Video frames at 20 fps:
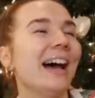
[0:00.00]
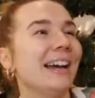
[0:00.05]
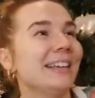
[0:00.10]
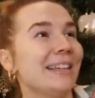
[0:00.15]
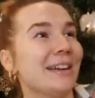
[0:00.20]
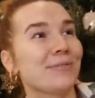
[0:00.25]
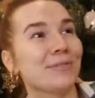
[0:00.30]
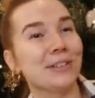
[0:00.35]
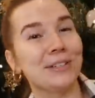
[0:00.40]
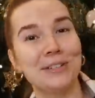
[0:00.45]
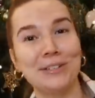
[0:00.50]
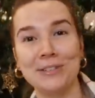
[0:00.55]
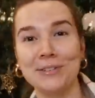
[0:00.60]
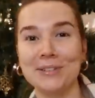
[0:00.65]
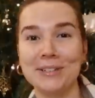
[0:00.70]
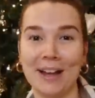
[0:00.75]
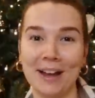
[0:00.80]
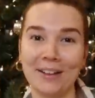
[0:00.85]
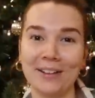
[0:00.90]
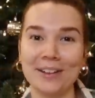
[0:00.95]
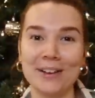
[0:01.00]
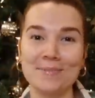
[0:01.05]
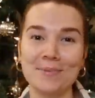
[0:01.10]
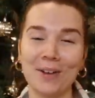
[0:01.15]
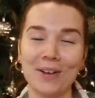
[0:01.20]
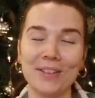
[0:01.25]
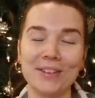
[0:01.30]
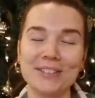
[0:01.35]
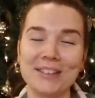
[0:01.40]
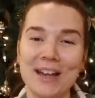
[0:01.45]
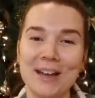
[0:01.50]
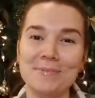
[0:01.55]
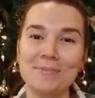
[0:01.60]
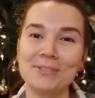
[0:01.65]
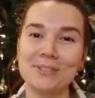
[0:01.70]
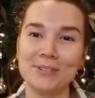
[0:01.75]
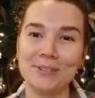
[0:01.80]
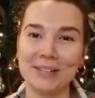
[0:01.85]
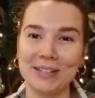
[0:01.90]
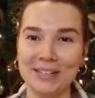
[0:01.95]
definitely do tell him all the time,
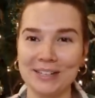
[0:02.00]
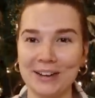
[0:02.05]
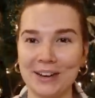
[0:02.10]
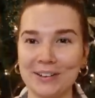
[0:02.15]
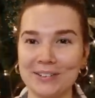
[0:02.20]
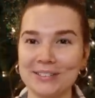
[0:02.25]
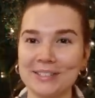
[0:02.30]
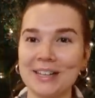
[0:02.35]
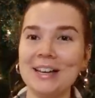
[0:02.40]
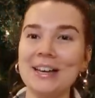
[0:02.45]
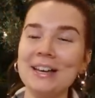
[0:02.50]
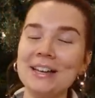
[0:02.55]
so he knows.